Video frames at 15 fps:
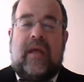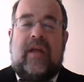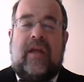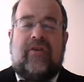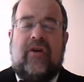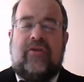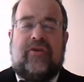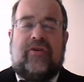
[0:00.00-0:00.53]
And
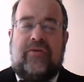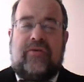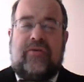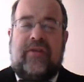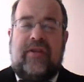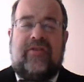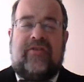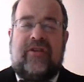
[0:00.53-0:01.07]
so
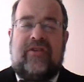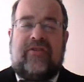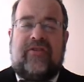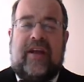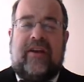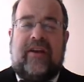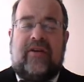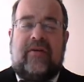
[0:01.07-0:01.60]
truth is the
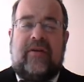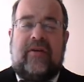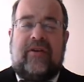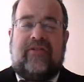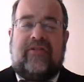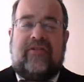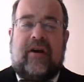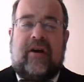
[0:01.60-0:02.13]
center and the
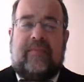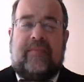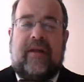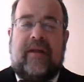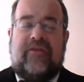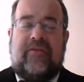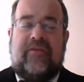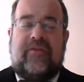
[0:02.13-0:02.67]
starting
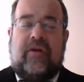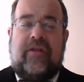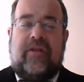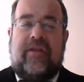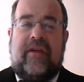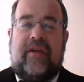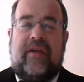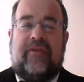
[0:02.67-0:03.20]
place of all
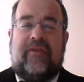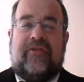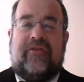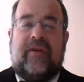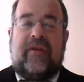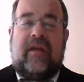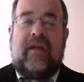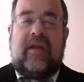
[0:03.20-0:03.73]
things.
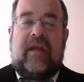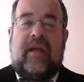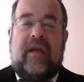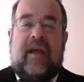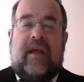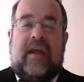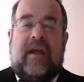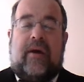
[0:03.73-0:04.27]

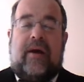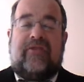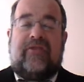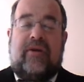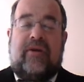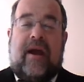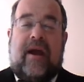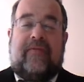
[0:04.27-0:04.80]
Now, is
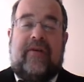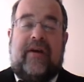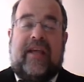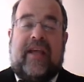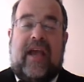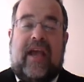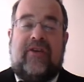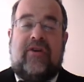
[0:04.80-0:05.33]
there ever an
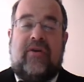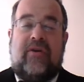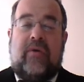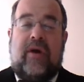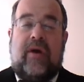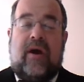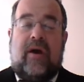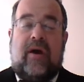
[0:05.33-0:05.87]
occasion
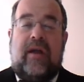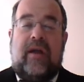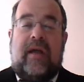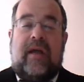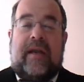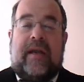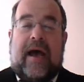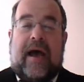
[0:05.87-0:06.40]
where
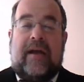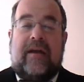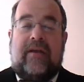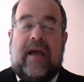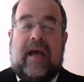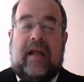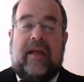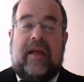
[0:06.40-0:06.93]
not
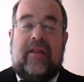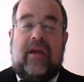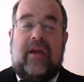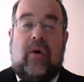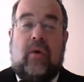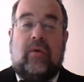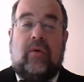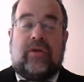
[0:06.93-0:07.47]
telling the
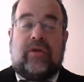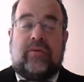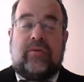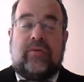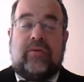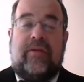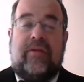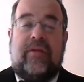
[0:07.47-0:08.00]
whole
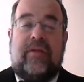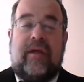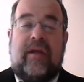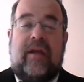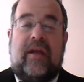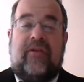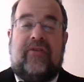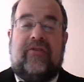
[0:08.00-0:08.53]
truth
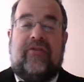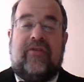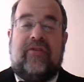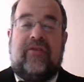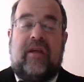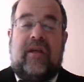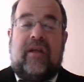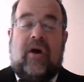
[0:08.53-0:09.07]
is
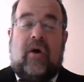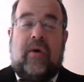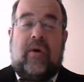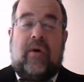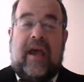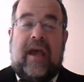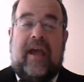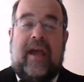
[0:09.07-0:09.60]

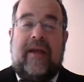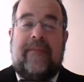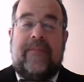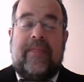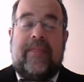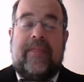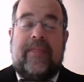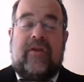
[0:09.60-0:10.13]
okay?
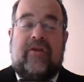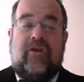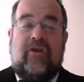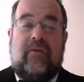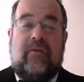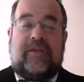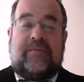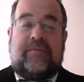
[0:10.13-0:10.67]
And the
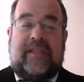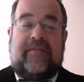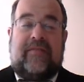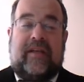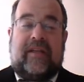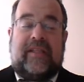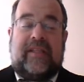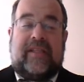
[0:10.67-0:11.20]
Torah
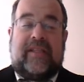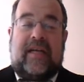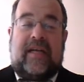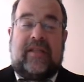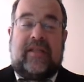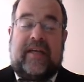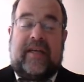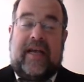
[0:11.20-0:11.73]
specifically
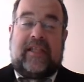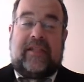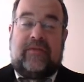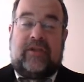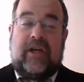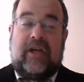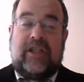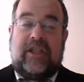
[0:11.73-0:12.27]
says in a case
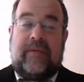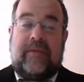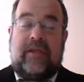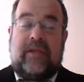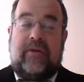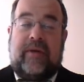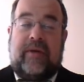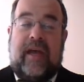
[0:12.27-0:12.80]
of
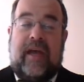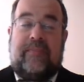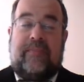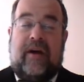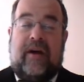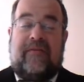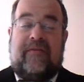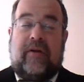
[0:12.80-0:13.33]
judgment, you can't
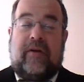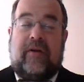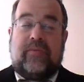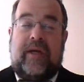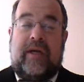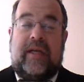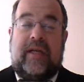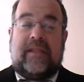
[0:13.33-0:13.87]
bear false
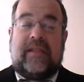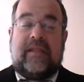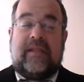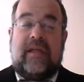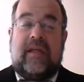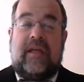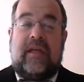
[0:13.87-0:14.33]
witness.